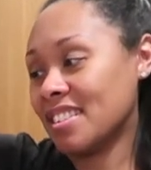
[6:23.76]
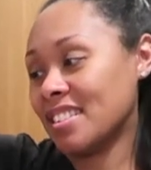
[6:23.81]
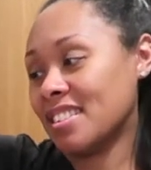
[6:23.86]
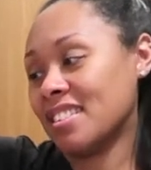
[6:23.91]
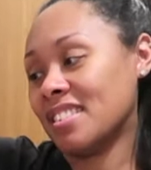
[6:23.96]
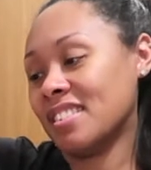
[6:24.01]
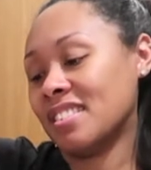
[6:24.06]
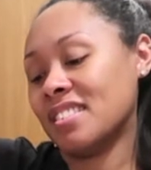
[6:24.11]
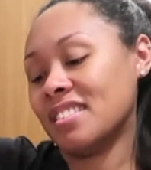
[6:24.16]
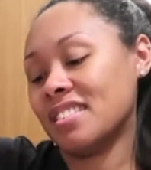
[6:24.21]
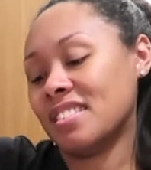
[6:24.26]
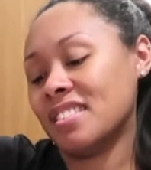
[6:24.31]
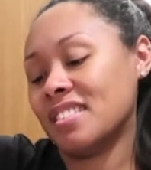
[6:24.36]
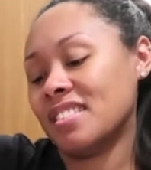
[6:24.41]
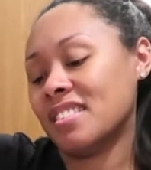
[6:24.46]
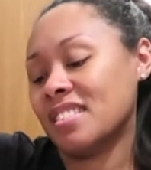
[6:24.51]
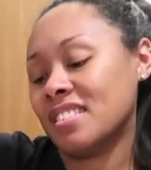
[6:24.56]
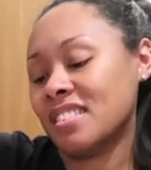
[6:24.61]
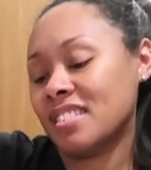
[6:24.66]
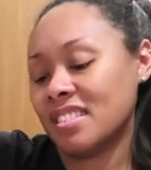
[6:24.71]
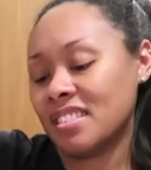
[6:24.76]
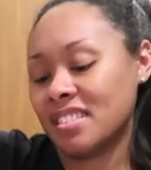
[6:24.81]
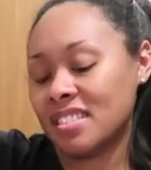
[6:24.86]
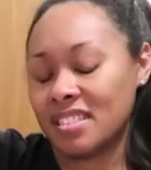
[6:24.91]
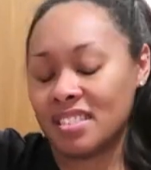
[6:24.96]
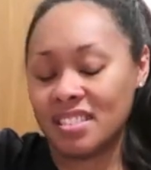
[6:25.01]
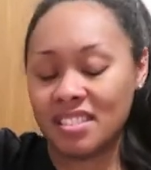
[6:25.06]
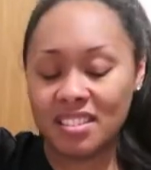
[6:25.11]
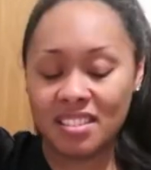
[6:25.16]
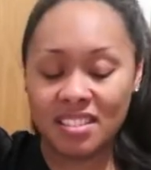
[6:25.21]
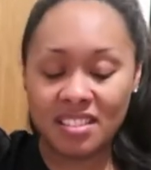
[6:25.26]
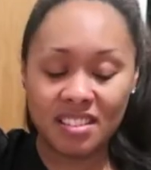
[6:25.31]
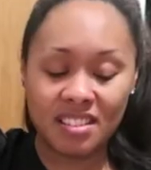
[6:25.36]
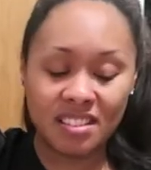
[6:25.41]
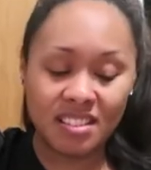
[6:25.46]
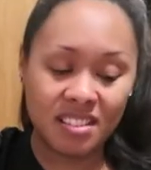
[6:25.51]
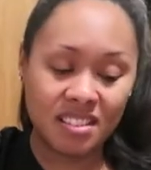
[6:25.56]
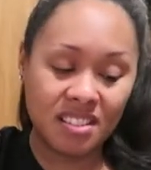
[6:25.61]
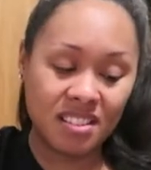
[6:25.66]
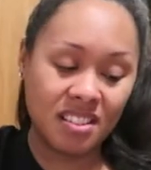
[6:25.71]

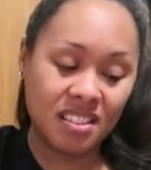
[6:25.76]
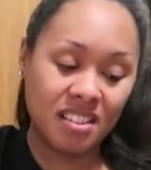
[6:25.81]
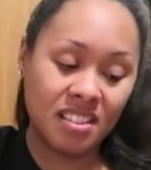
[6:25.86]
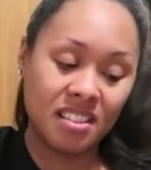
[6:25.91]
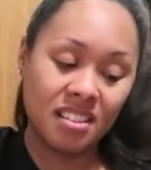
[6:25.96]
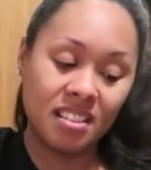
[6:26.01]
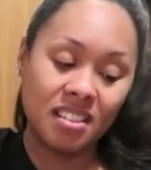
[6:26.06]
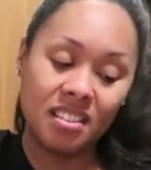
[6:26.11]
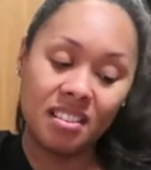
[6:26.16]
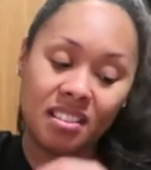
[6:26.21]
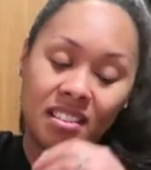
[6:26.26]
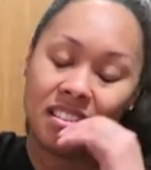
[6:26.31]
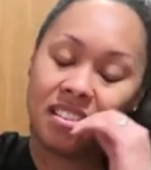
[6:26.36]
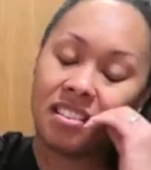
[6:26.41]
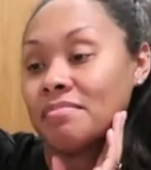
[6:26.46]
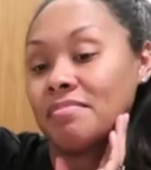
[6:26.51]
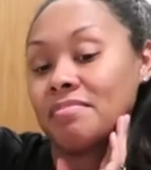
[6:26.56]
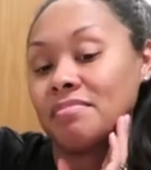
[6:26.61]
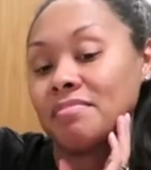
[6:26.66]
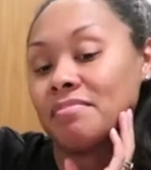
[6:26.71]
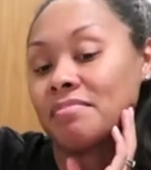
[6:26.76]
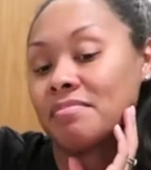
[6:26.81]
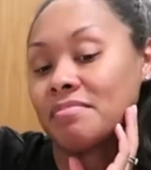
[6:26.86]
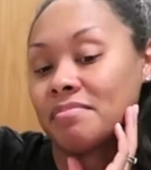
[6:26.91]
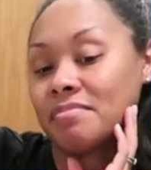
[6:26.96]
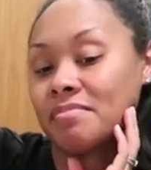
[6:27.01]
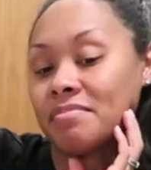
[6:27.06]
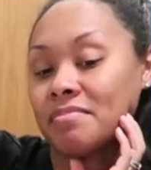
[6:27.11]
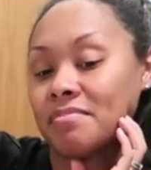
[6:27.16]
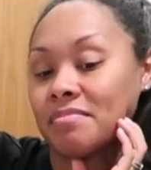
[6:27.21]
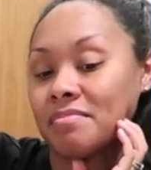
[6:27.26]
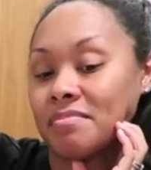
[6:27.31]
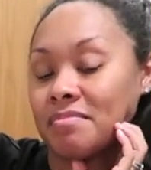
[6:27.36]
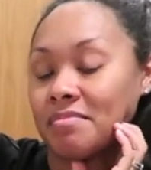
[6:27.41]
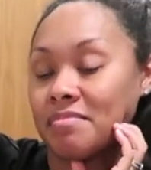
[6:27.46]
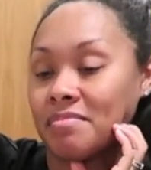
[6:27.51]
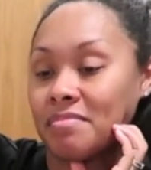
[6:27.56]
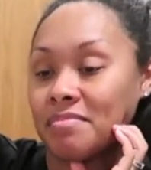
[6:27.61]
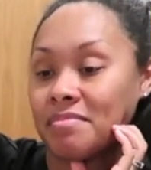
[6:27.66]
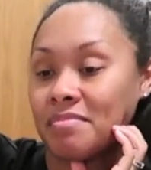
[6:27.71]

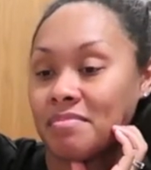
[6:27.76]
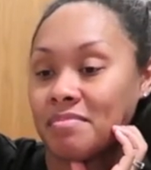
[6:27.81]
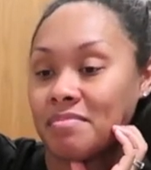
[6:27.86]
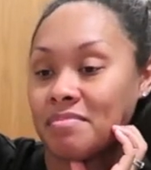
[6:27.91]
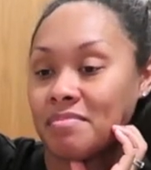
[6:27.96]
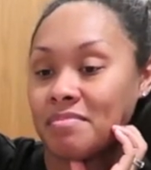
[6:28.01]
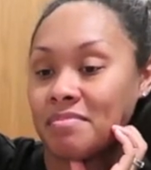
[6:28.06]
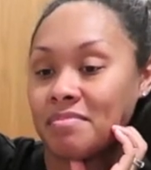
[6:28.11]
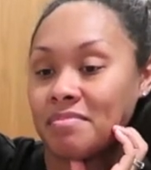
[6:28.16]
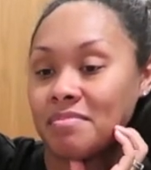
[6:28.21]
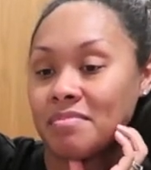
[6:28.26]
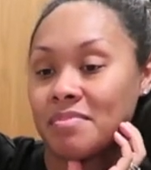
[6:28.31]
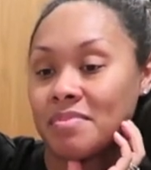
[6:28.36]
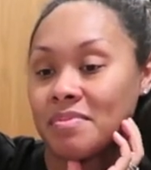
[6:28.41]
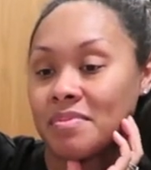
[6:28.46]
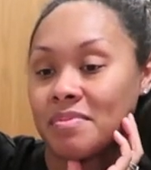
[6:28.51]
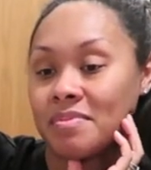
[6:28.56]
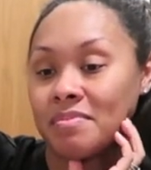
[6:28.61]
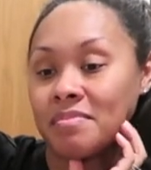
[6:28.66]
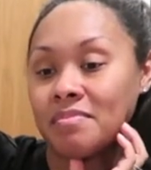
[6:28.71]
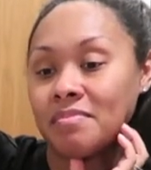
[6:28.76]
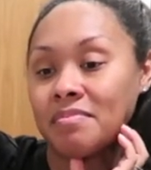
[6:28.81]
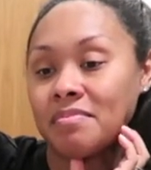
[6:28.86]
[no speech]